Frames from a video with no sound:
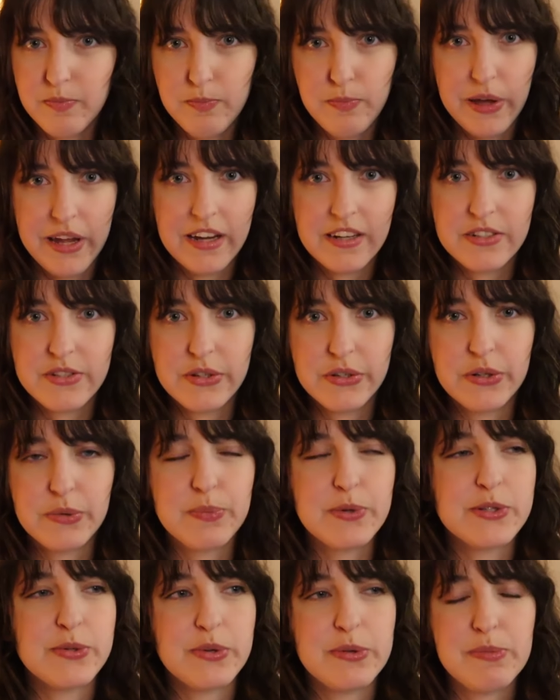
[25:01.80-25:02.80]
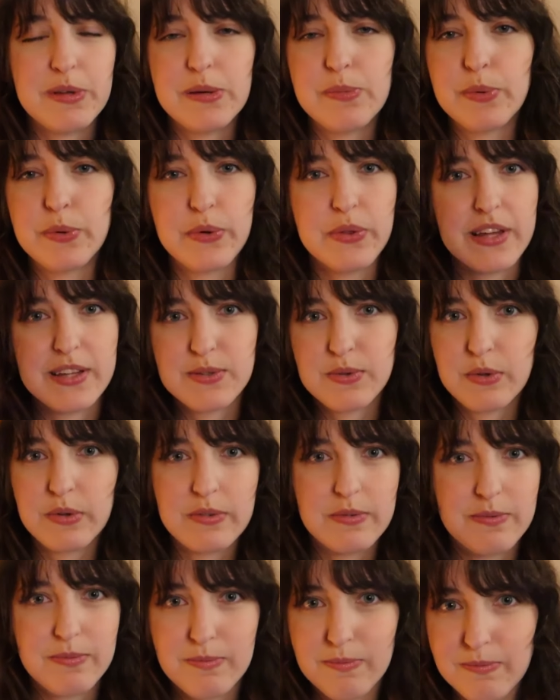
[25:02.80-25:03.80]
banter between people. That's
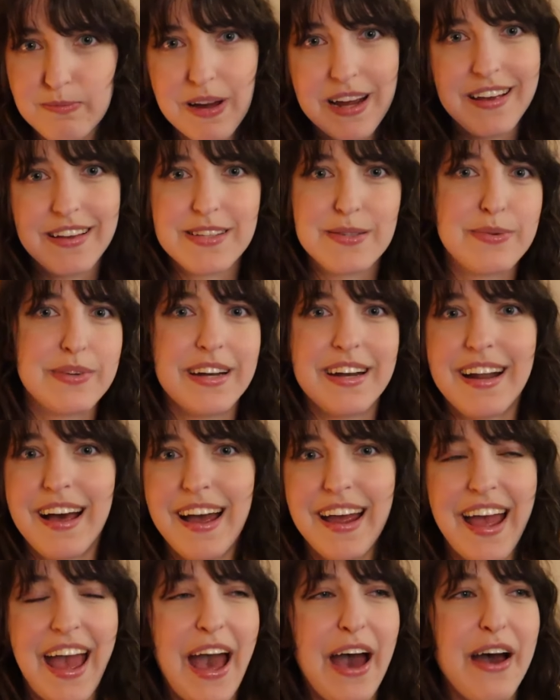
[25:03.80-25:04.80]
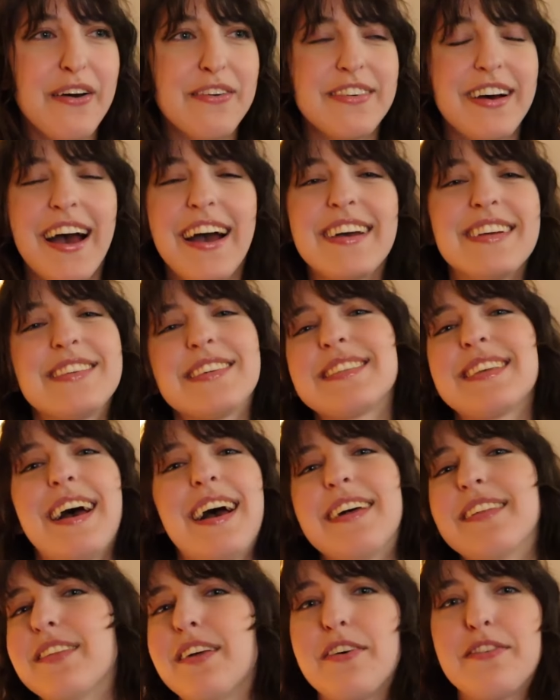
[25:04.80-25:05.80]
what my husband and I have.
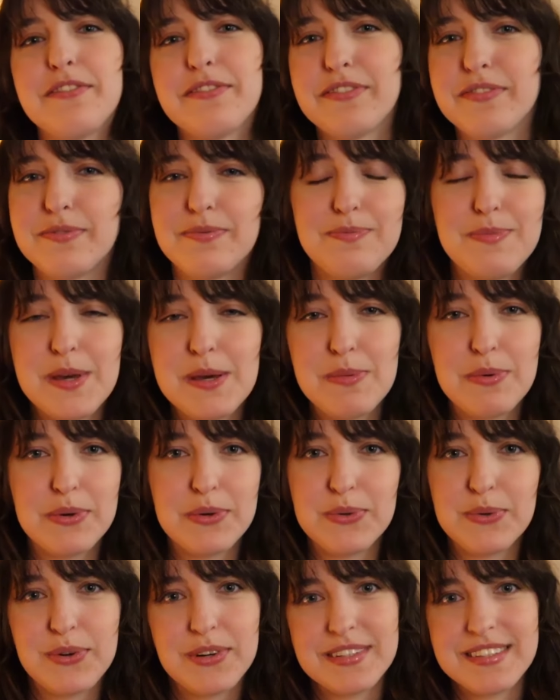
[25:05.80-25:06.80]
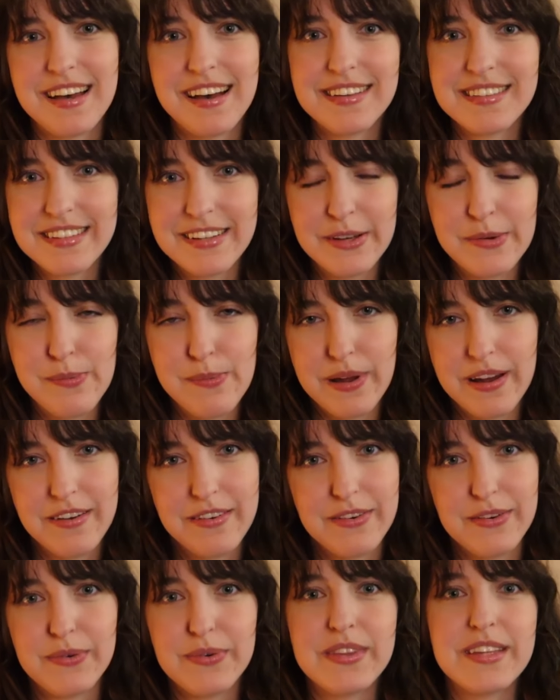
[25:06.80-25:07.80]
I love people who are sassy and
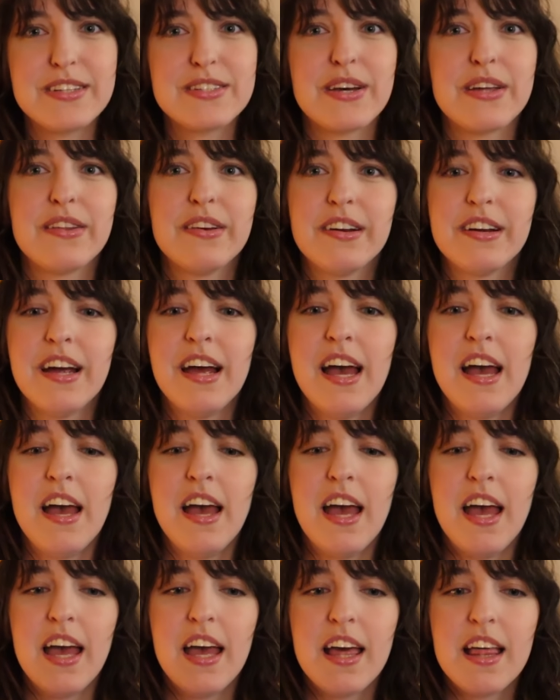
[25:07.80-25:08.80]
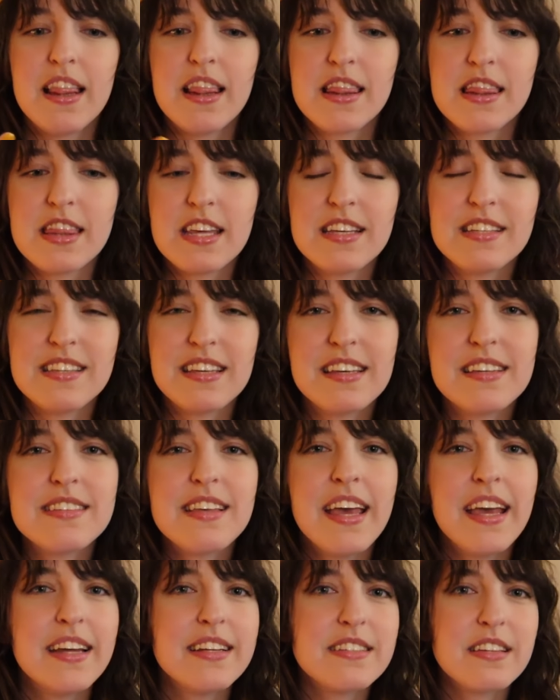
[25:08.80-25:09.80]
banter with each other. This is
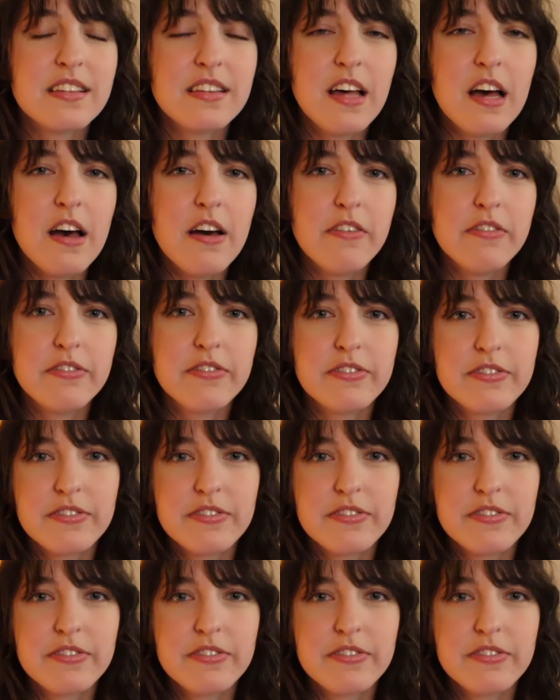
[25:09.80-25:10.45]
hate to love,